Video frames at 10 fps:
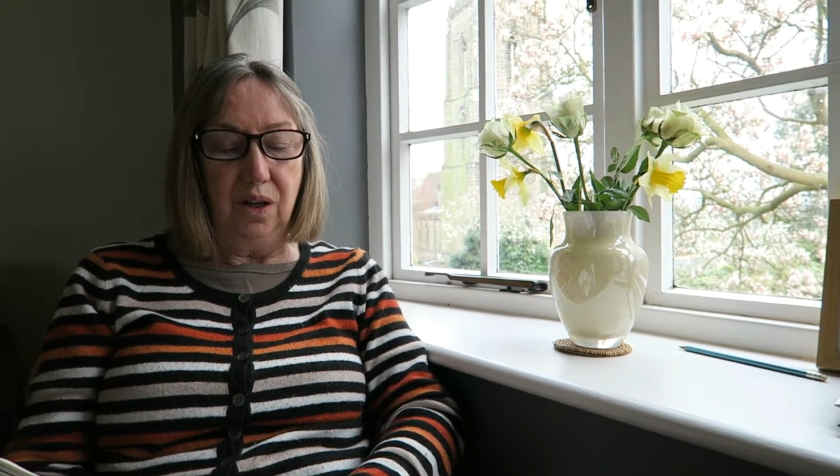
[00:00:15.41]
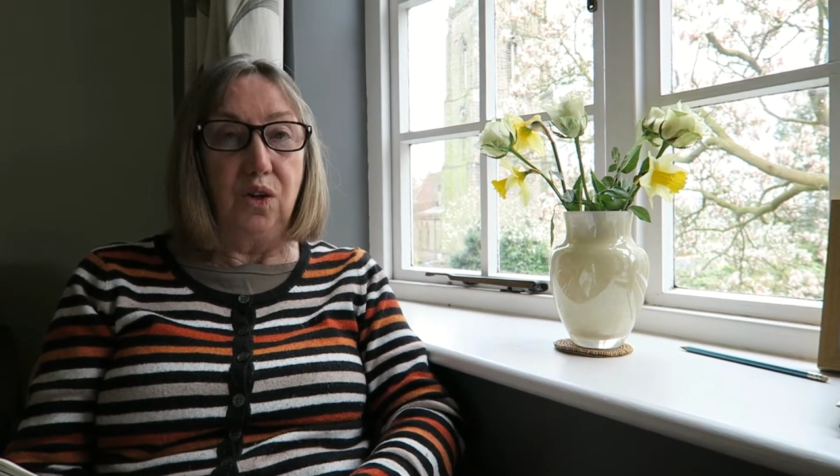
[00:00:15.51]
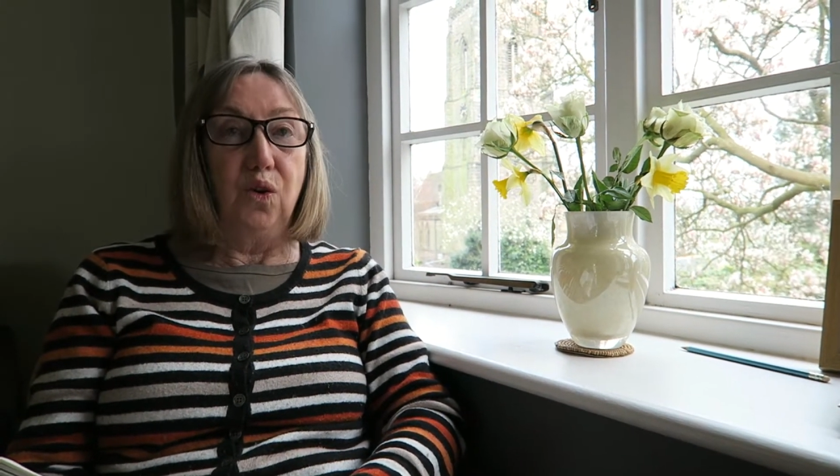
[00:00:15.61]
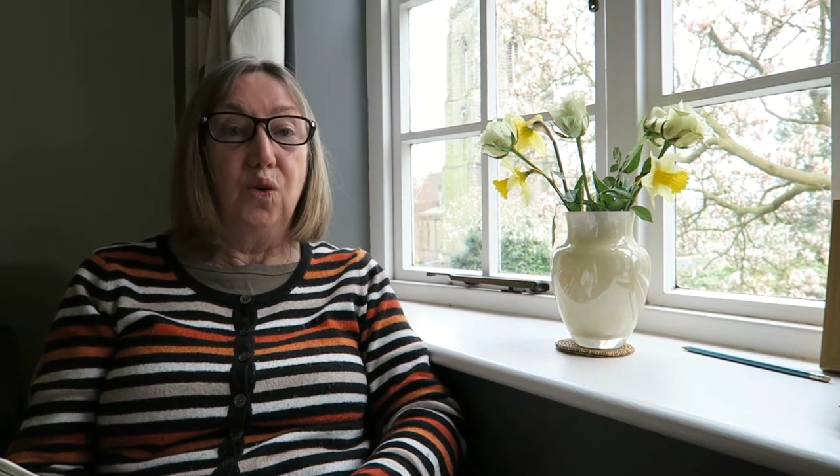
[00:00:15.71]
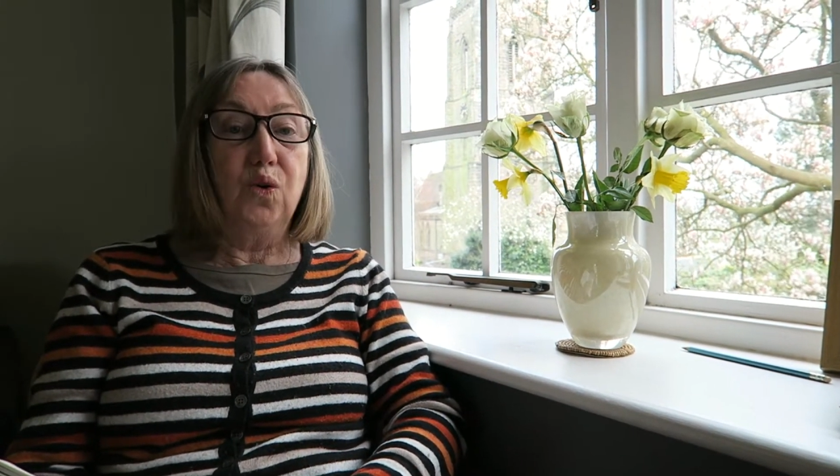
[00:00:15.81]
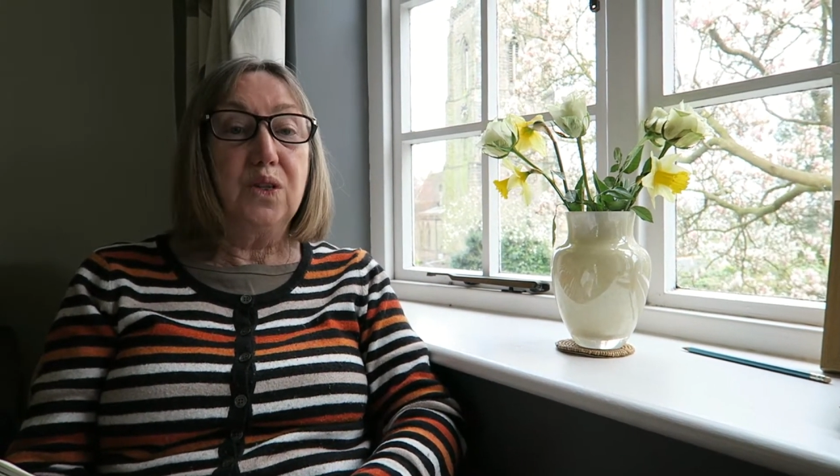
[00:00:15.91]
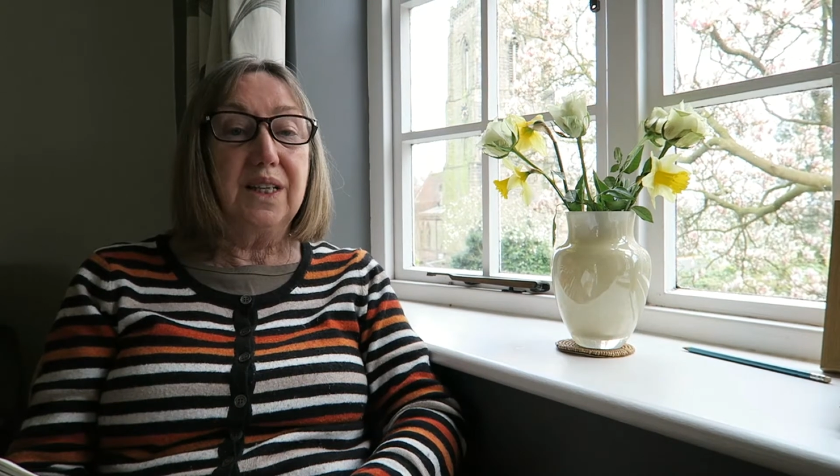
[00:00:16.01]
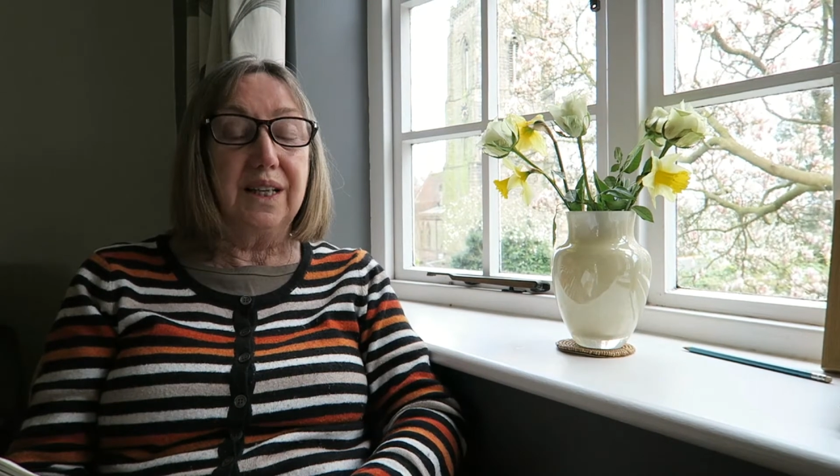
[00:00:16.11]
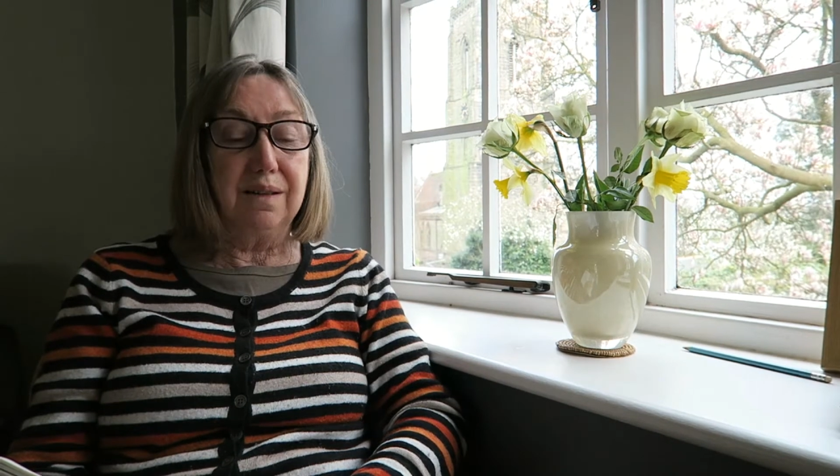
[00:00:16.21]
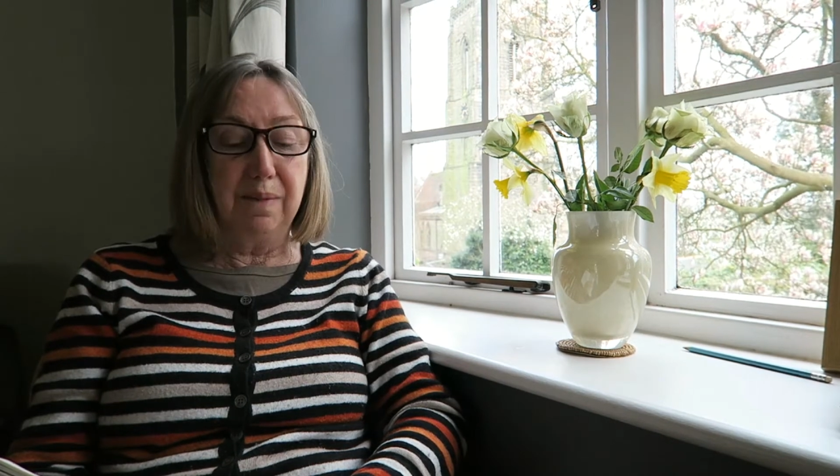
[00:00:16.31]
Lord,
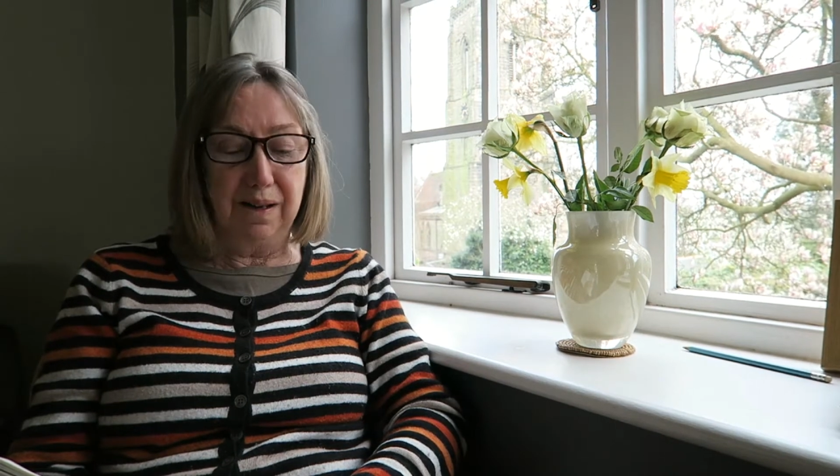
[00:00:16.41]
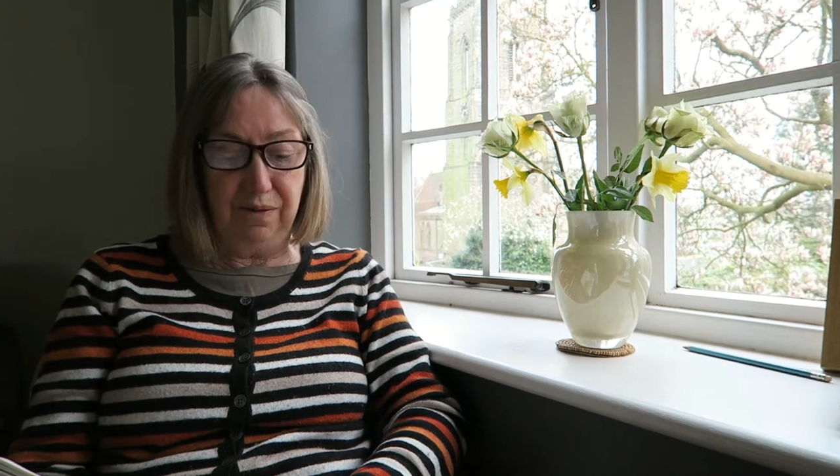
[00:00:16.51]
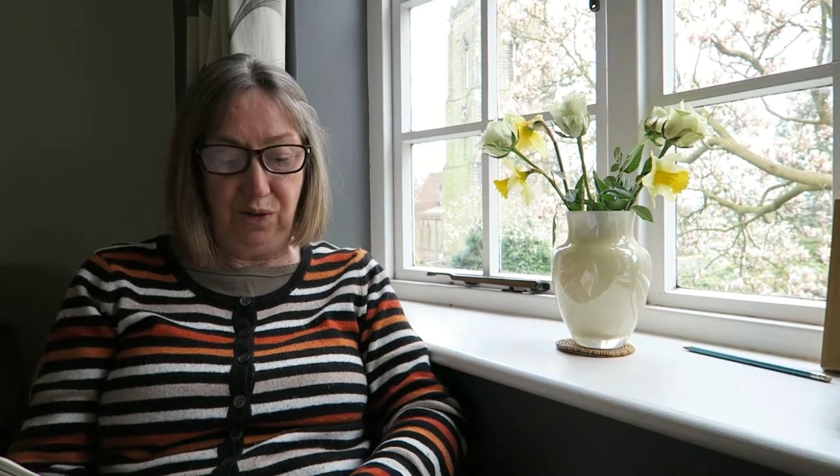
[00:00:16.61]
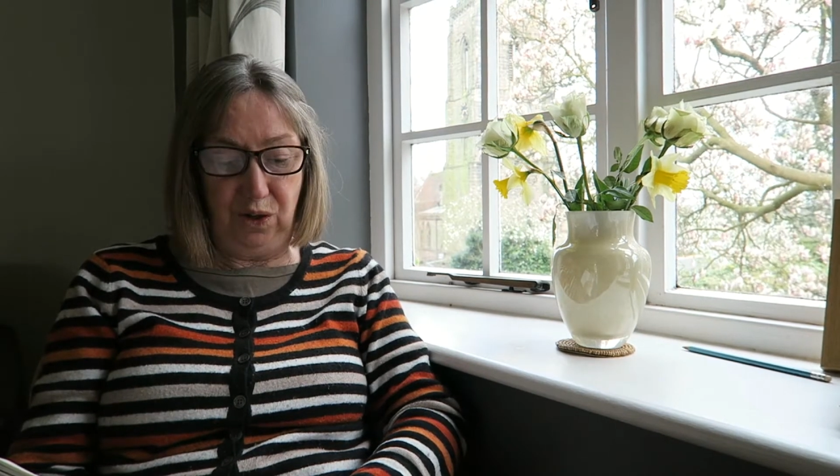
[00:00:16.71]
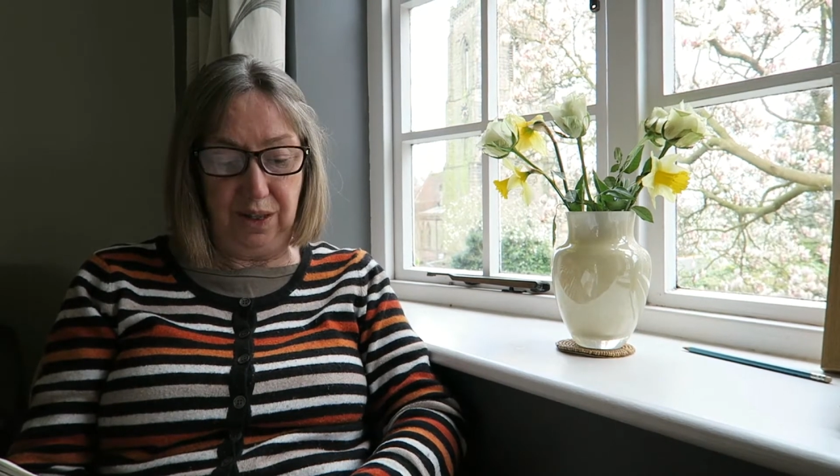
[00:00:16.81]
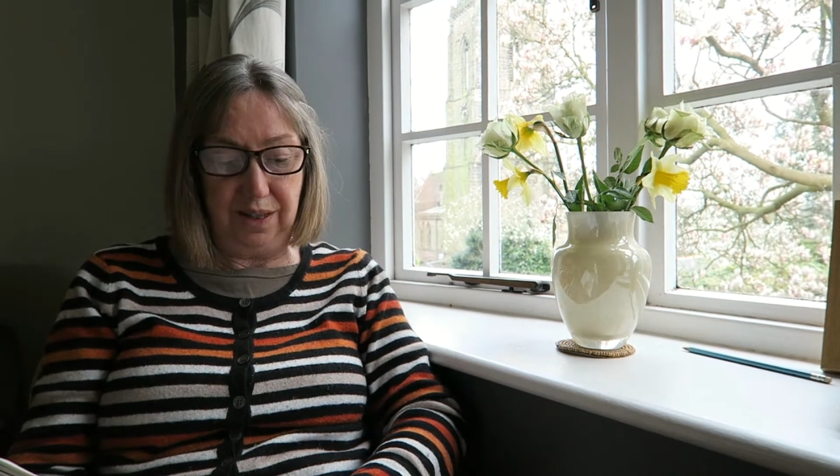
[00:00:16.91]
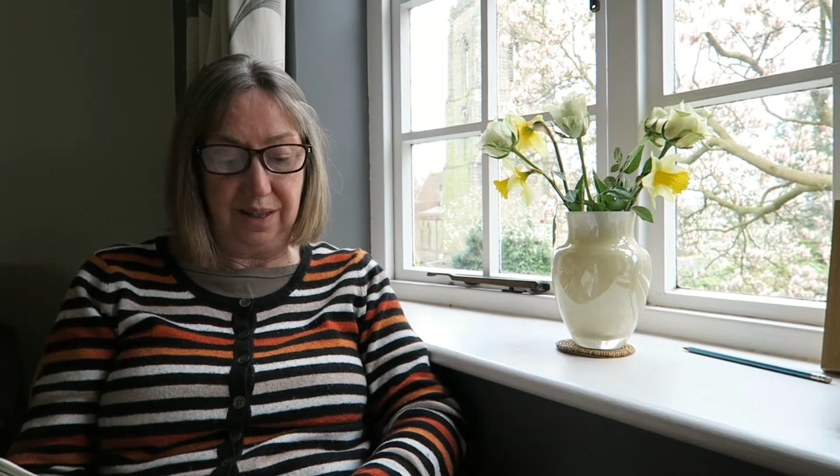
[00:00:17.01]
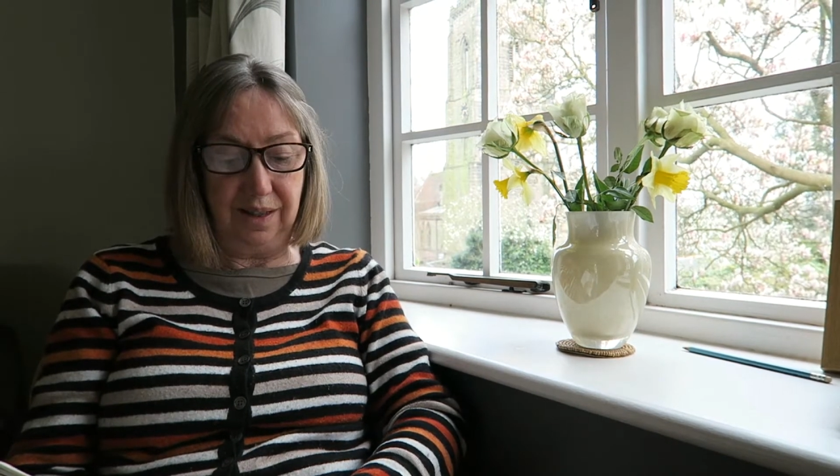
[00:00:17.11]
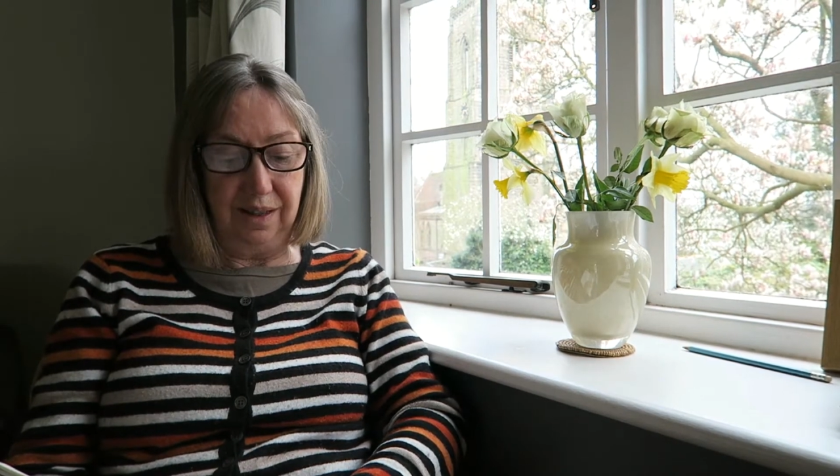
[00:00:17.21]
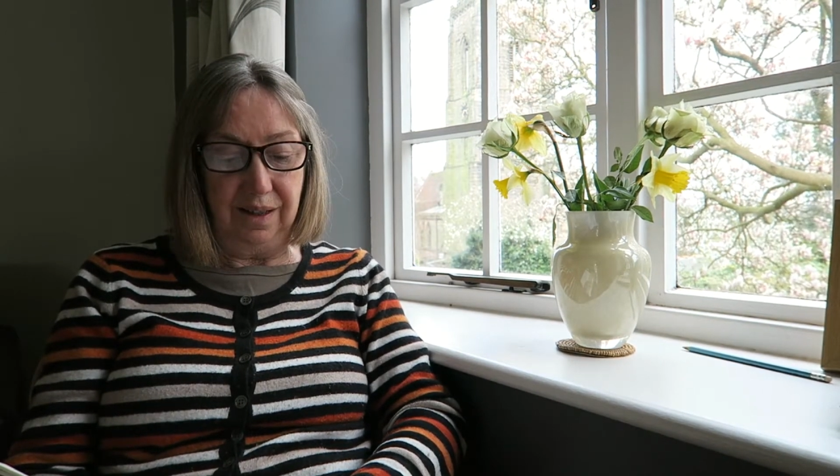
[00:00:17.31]
hear my voice.